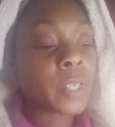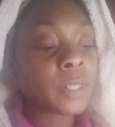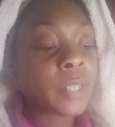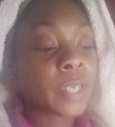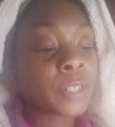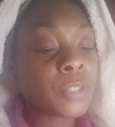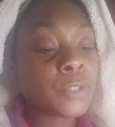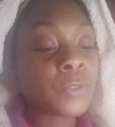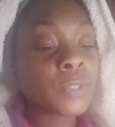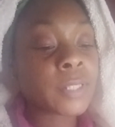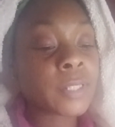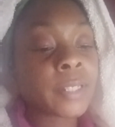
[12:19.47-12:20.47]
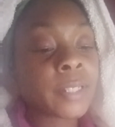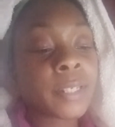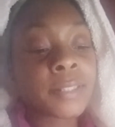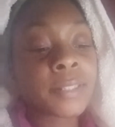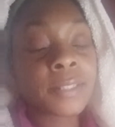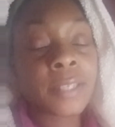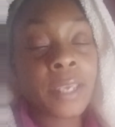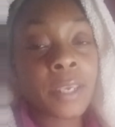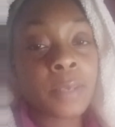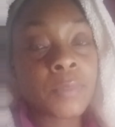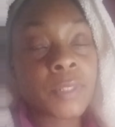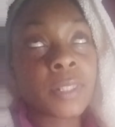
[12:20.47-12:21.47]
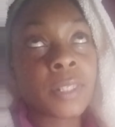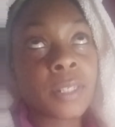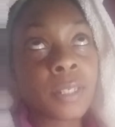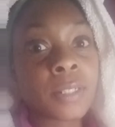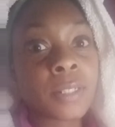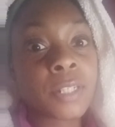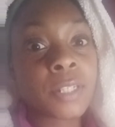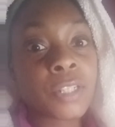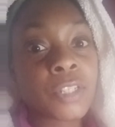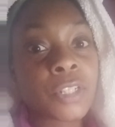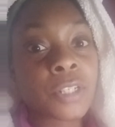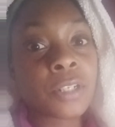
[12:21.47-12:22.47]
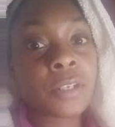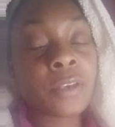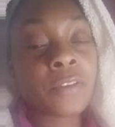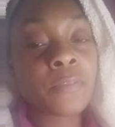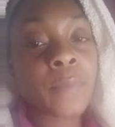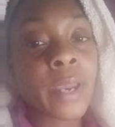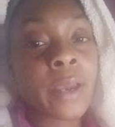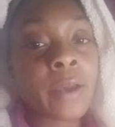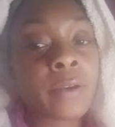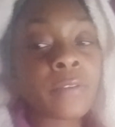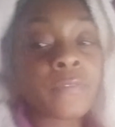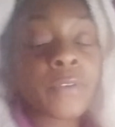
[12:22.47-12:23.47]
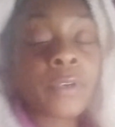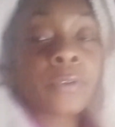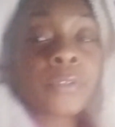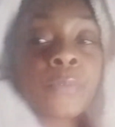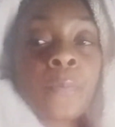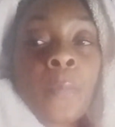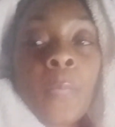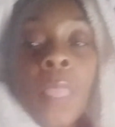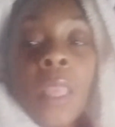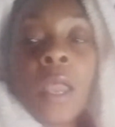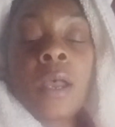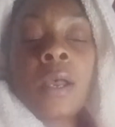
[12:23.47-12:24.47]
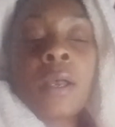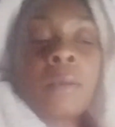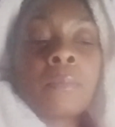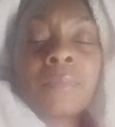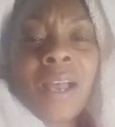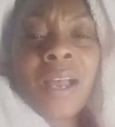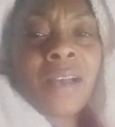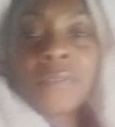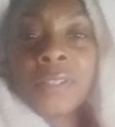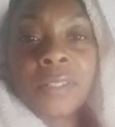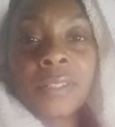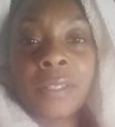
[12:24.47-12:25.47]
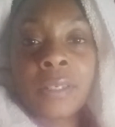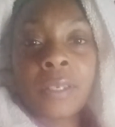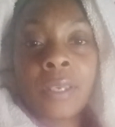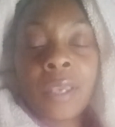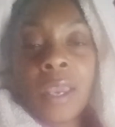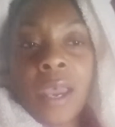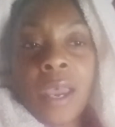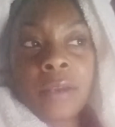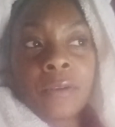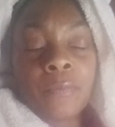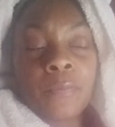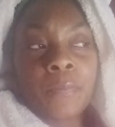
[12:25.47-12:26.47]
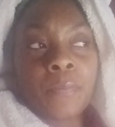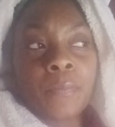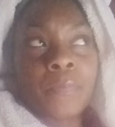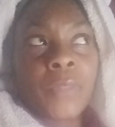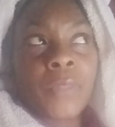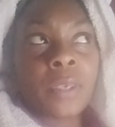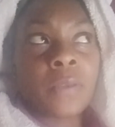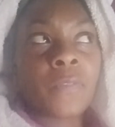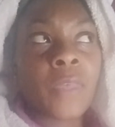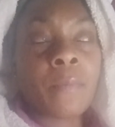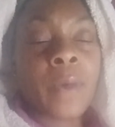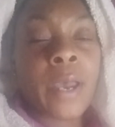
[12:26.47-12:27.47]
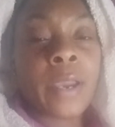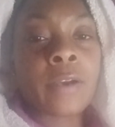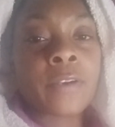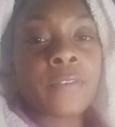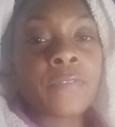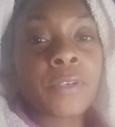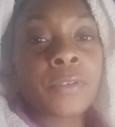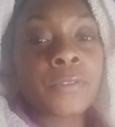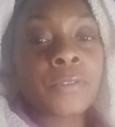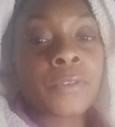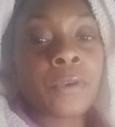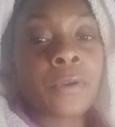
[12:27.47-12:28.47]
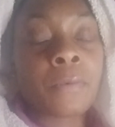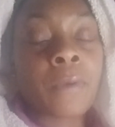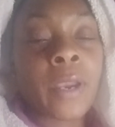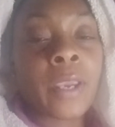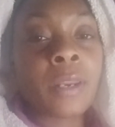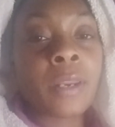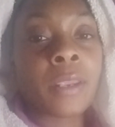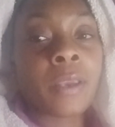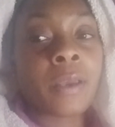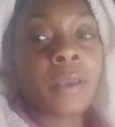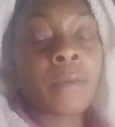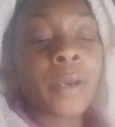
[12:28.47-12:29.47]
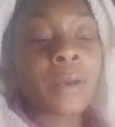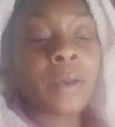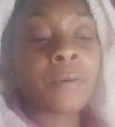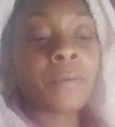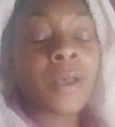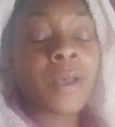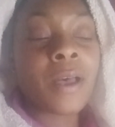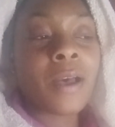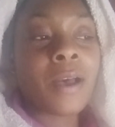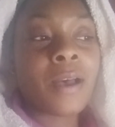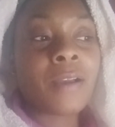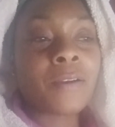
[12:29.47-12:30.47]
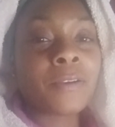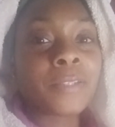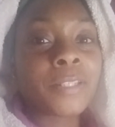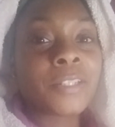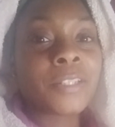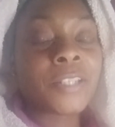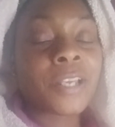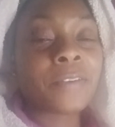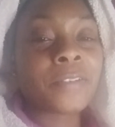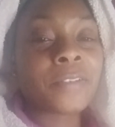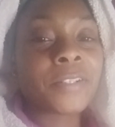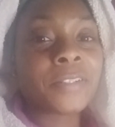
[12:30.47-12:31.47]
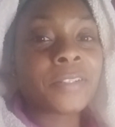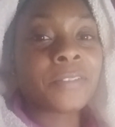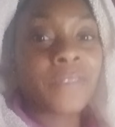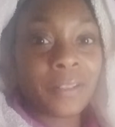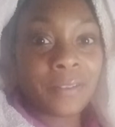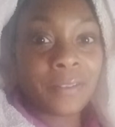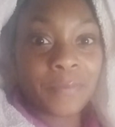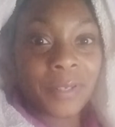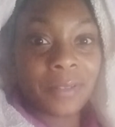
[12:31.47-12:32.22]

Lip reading: that usually escapes the attention of biographers. Obviously, I don't think that biographers are writing about early childhood development.